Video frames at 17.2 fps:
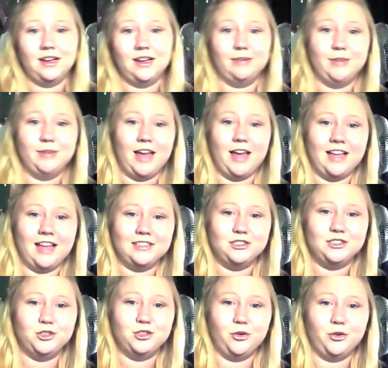I'm not
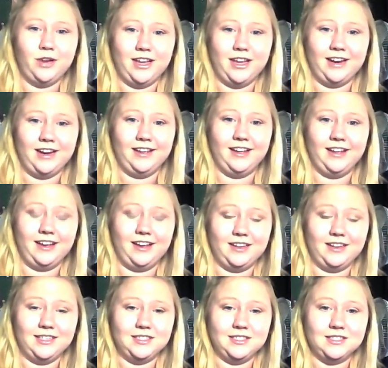enjoying it,
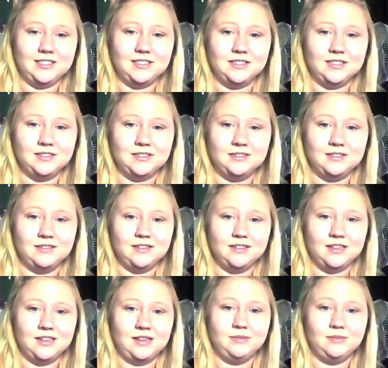guys.
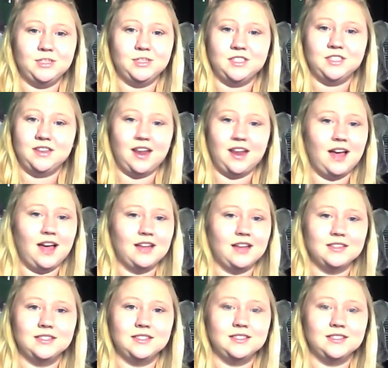I'm just not.